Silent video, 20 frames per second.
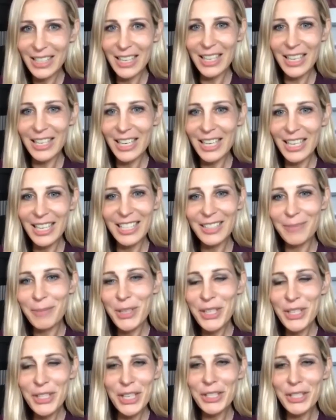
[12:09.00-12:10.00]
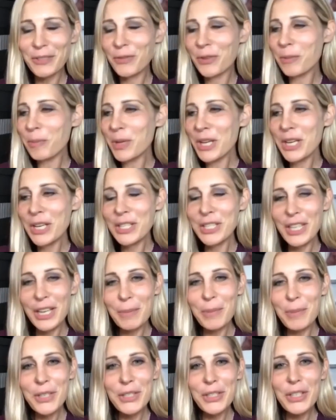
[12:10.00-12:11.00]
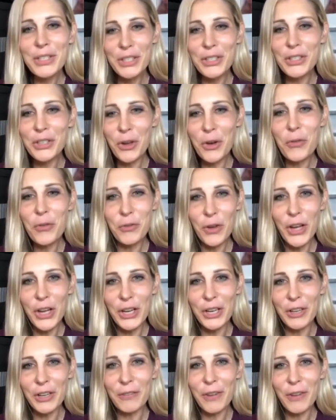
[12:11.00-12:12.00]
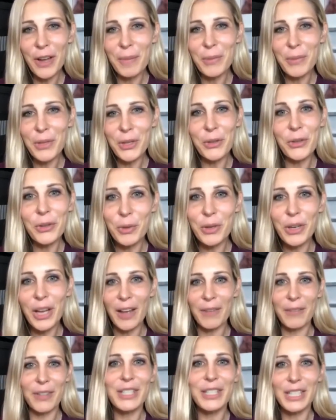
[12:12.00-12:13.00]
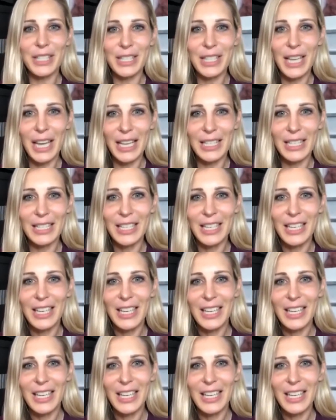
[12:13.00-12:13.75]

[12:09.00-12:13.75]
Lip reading: And because for me, it's like business is no fun if I'm the only one having success.